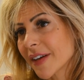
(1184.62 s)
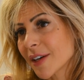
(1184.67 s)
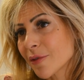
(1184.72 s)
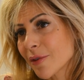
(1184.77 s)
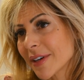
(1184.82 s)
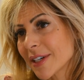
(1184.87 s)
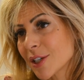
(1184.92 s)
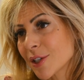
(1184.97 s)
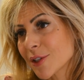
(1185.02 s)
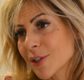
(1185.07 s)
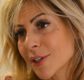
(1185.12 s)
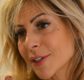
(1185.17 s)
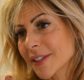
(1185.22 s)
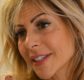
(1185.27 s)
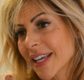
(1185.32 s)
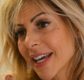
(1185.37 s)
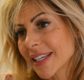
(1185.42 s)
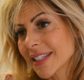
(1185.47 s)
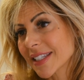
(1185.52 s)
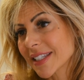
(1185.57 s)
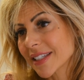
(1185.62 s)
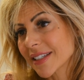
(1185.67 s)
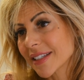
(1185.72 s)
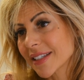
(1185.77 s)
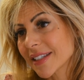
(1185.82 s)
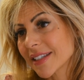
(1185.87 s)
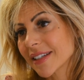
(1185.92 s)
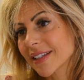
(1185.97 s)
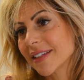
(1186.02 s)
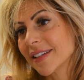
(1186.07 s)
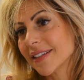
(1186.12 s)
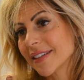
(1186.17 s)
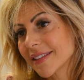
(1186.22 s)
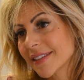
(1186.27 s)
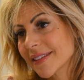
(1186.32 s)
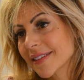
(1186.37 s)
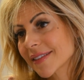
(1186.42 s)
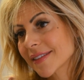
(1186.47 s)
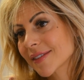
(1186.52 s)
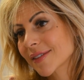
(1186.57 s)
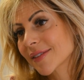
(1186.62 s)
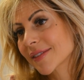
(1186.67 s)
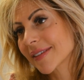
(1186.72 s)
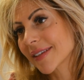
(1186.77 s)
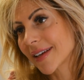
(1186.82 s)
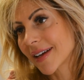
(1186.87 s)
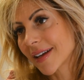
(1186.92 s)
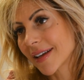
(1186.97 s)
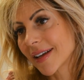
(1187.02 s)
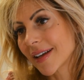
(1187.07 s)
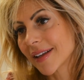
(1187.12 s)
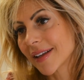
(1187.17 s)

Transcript: federations aren't tested, it's... I